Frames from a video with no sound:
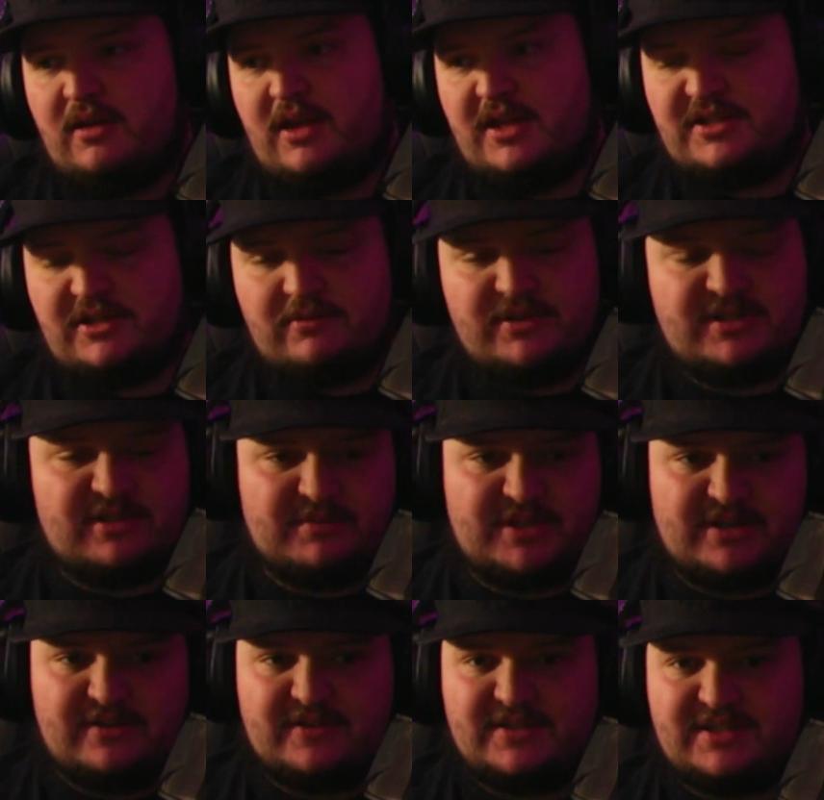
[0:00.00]
It's always come
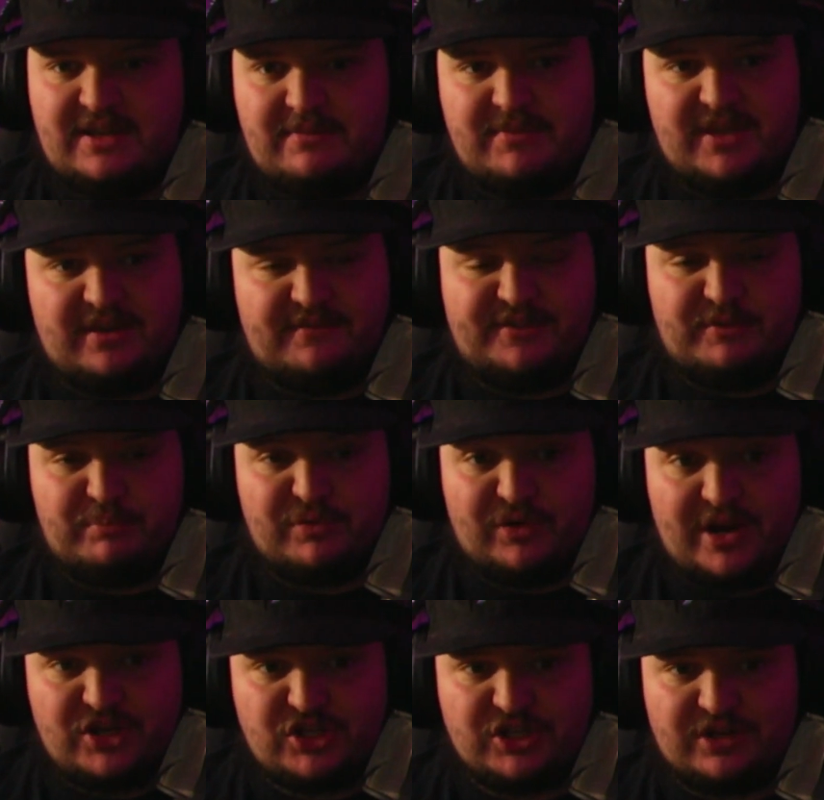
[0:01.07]
down to the same thing of the
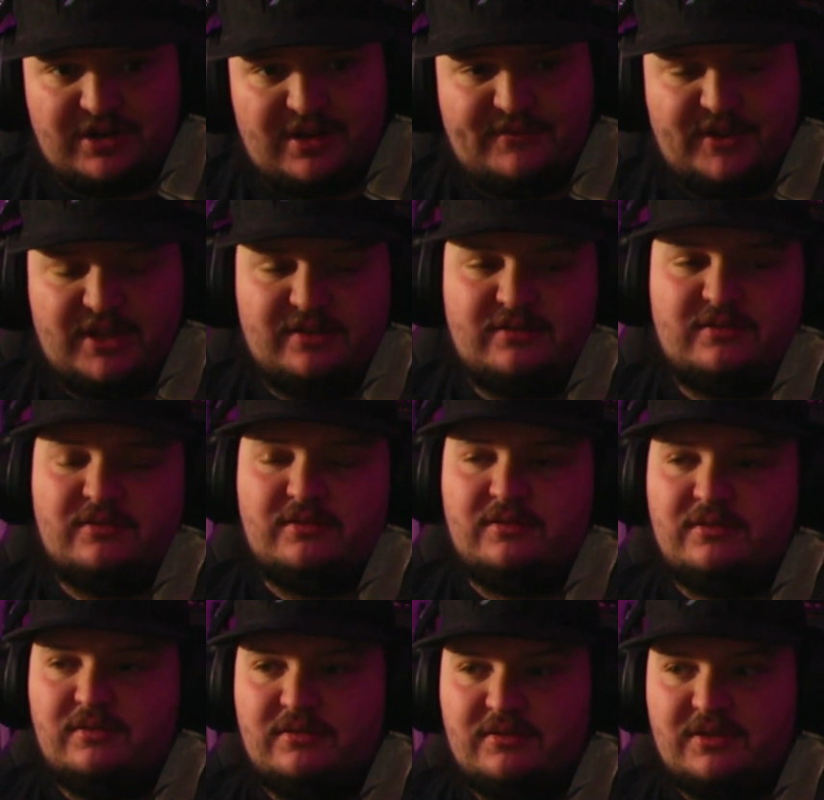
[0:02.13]
pressure of it,
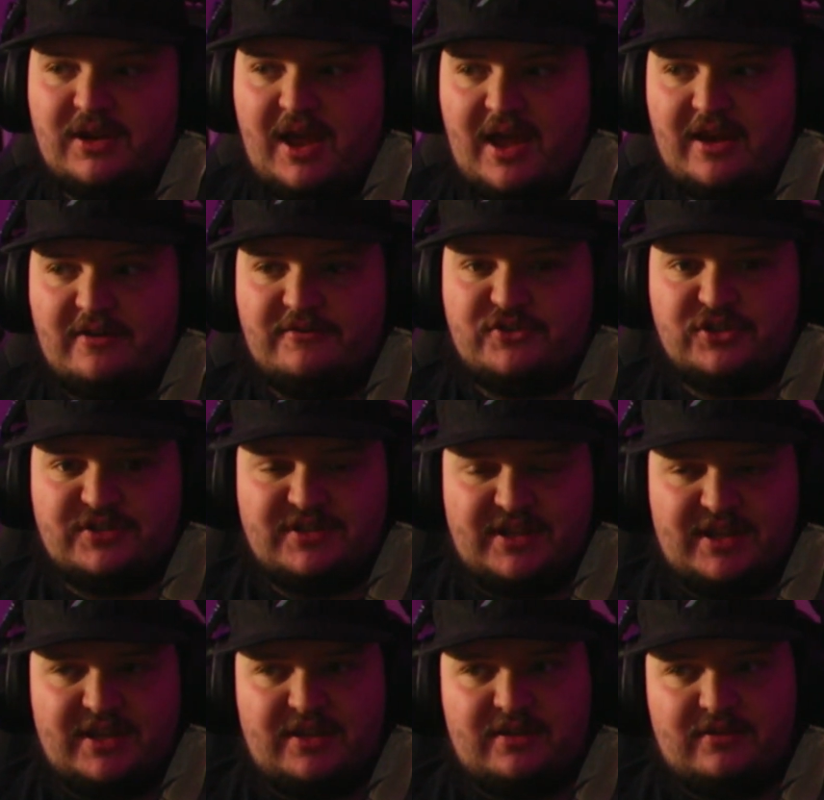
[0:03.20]
kind of just like,